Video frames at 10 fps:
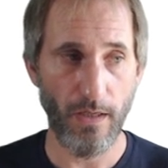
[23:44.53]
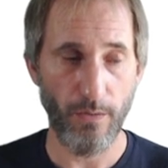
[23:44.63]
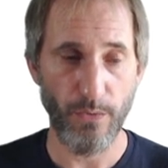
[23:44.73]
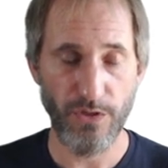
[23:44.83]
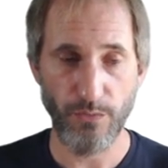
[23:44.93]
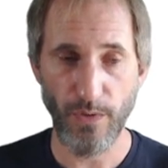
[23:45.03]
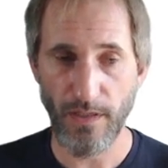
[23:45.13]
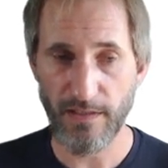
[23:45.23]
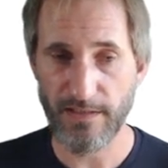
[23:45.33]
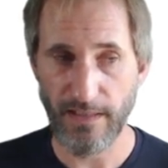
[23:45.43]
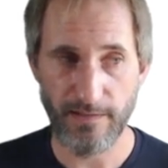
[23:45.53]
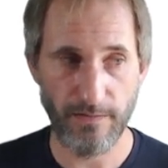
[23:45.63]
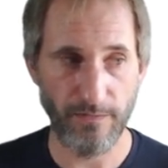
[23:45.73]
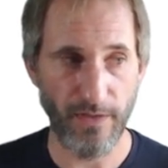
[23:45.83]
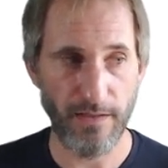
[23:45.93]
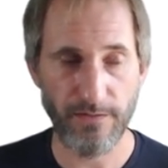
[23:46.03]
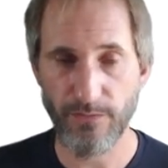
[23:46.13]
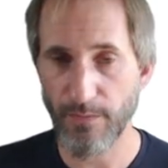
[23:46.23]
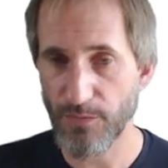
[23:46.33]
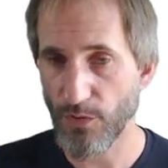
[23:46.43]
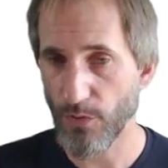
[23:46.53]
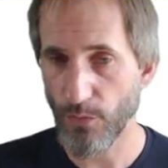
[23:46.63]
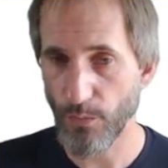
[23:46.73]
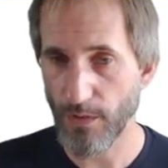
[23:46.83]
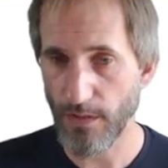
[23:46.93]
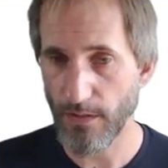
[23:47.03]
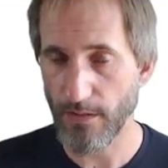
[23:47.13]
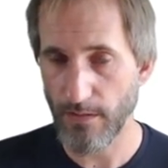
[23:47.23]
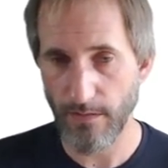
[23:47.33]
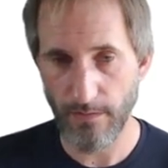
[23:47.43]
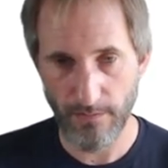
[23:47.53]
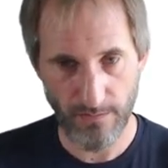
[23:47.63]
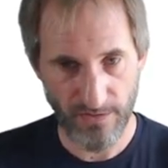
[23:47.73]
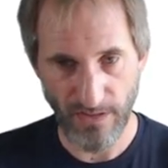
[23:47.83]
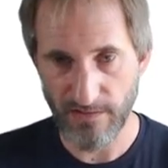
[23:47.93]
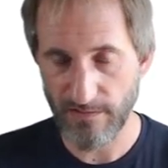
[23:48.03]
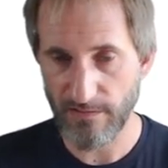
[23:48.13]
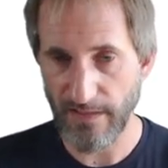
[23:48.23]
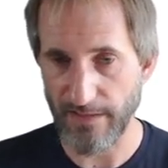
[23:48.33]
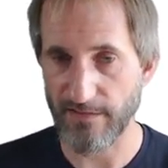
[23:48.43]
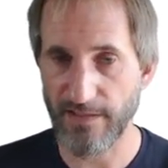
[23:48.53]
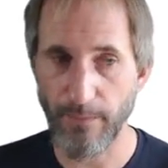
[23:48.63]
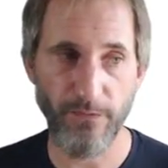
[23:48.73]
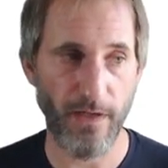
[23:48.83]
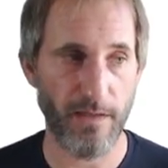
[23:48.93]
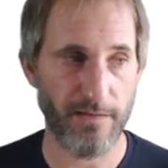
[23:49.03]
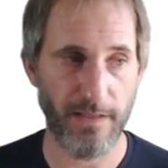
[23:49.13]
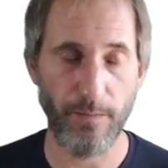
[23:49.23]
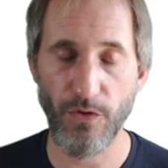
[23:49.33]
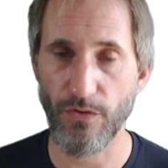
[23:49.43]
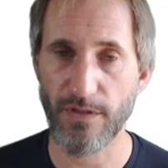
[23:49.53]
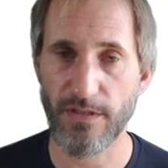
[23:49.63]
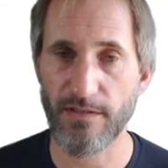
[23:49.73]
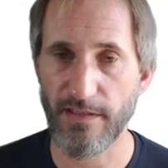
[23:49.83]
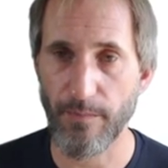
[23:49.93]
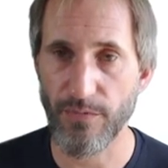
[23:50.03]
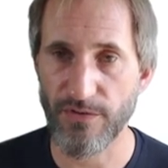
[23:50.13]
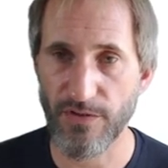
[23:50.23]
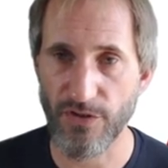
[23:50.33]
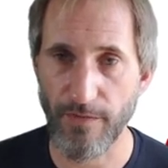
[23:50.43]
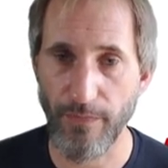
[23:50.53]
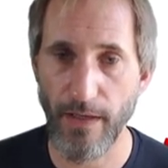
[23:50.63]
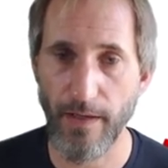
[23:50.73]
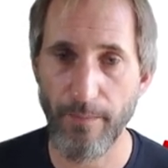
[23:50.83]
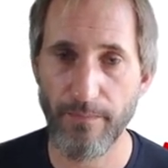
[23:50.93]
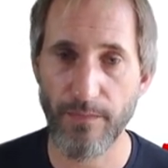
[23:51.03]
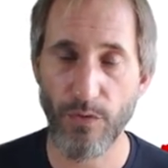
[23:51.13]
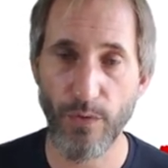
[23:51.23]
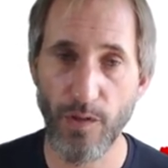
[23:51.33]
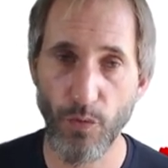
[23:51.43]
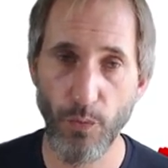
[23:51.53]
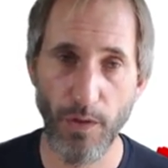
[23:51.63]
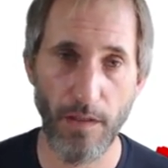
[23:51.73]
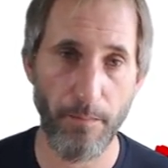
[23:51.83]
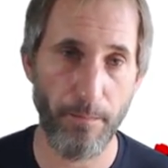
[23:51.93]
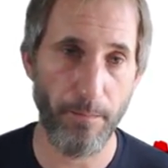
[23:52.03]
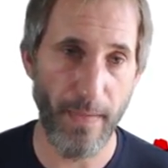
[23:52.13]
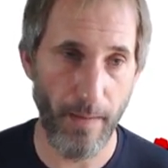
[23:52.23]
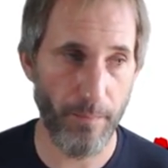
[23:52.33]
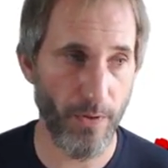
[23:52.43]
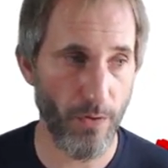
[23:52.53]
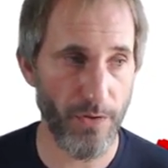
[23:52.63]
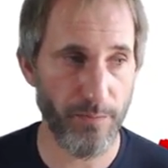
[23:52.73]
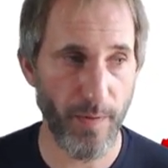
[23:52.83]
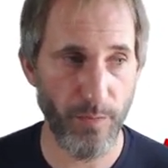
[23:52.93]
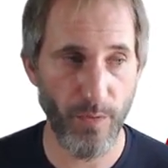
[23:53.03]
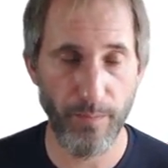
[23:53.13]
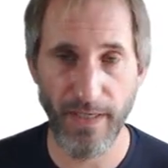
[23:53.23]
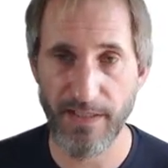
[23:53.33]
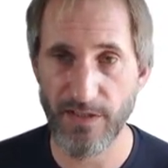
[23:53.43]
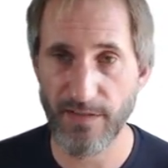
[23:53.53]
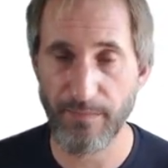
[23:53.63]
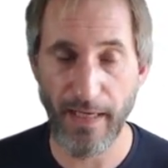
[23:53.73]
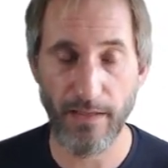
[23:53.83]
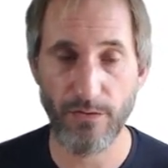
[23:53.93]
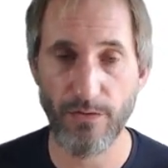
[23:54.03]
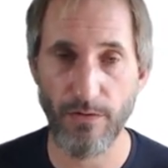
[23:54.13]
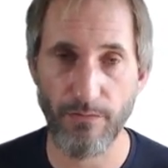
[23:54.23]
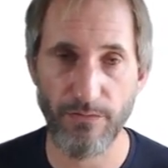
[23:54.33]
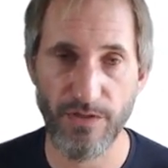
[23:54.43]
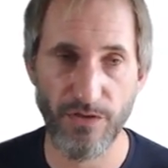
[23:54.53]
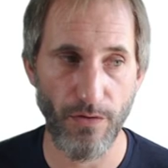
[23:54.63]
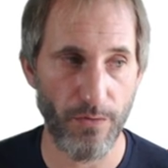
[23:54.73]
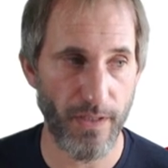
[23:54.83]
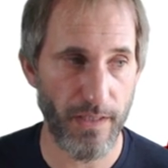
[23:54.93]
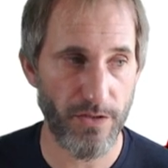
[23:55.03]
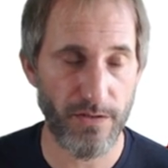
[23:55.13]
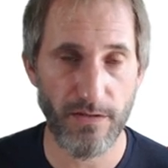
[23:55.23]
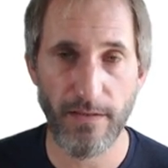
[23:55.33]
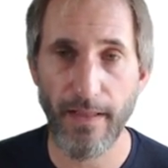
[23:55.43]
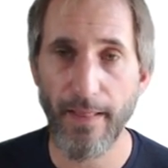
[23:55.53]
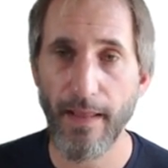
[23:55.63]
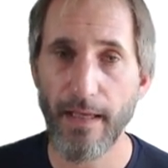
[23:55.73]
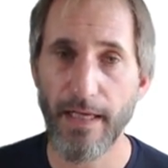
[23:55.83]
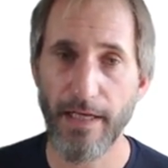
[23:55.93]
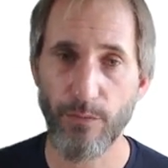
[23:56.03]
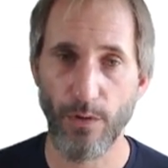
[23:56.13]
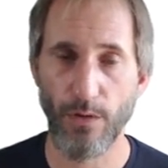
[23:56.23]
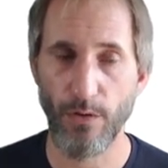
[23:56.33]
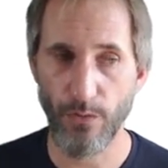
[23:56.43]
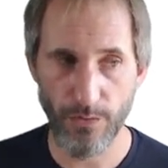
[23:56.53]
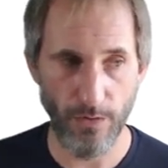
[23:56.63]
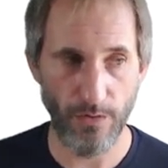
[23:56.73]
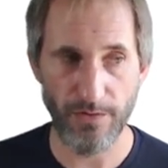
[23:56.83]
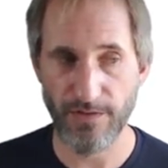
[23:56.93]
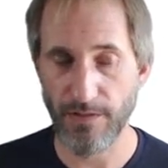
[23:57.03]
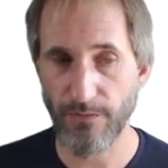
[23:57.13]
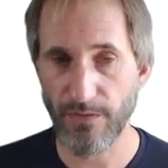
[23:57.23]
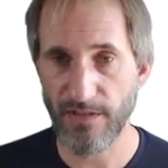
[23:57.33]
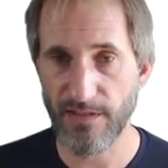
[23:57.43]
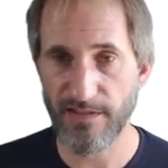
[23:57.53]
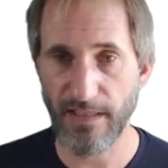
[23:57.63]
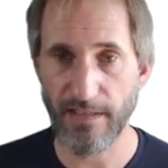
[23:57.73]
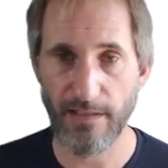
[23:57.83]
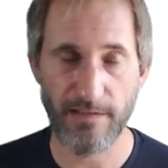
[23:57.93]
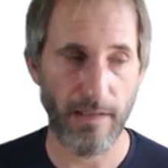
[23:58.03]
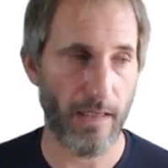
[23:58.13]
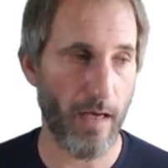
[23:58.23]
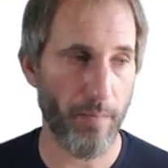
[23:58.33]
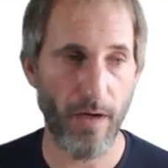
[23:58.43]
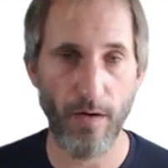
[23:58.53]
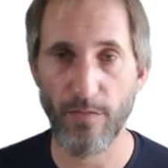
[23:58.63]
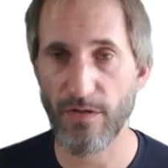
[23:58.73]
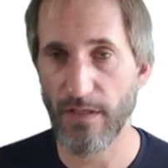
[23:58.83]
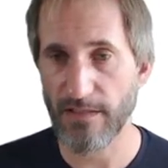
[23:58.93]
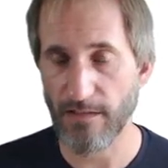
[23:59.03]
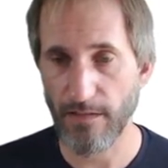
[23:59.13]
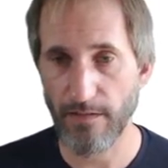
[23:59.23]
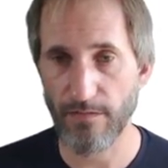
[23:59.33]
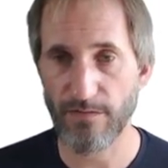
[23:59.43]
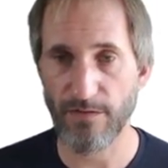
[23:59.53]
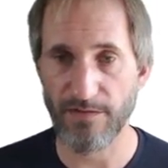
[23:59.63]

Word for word: which will access the file descriptor will just get the same file, the same content, same position. Um, CRIU will map all the memory pages back to the original location. It will load all the security settings like AppArmor, SE Linux, or